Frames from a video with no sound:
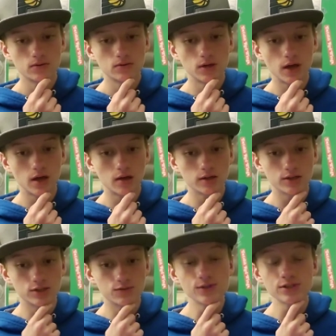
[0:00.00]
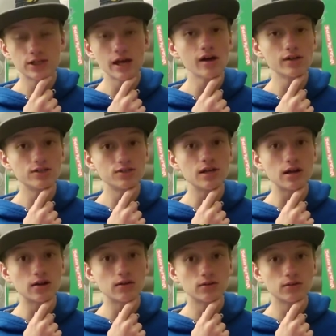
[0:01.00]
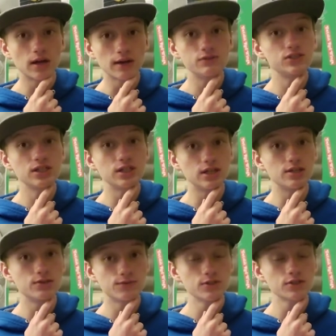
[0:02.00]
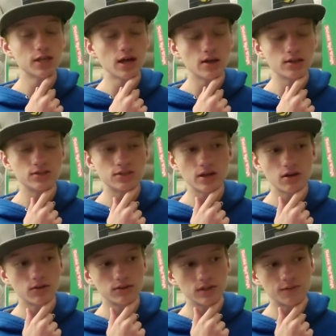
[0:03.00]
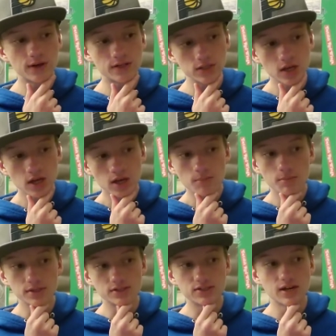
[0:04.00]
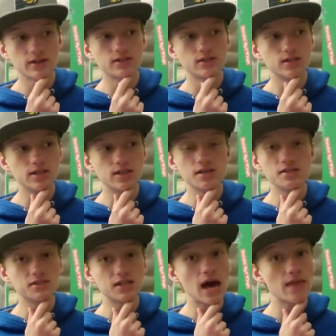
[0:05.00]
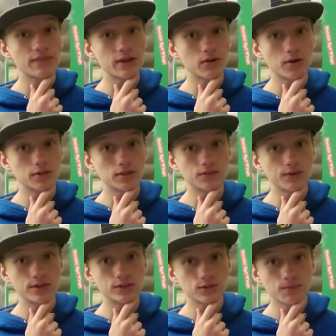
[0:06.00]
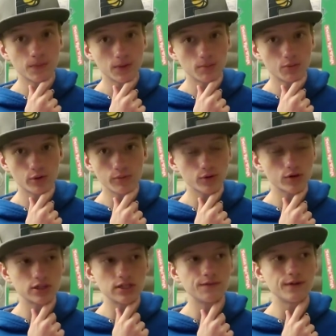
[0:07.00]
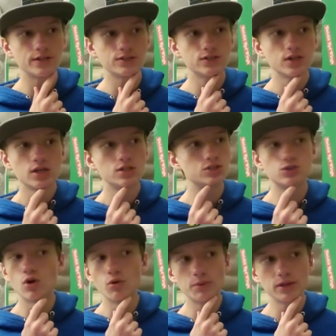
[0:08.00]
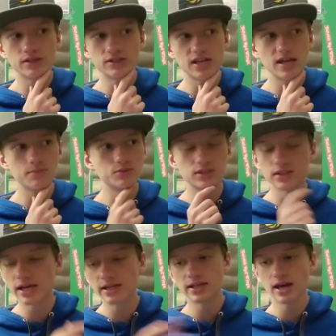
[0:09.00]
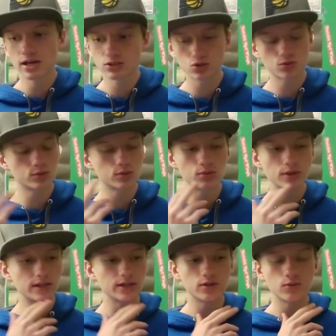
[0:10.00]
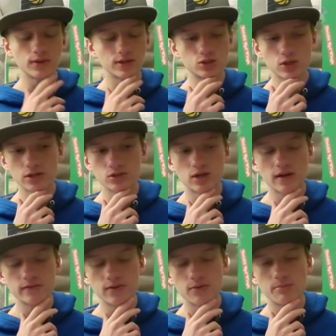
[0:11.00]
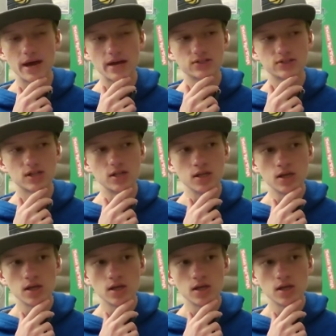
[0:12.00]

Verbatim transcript: Because uh, his physicality is there. I've seen it. His physicality is there on defense, but his technique is not there on defense. Perimeter defense just opening his hips and letting guys through when they when they try to drive to the basket.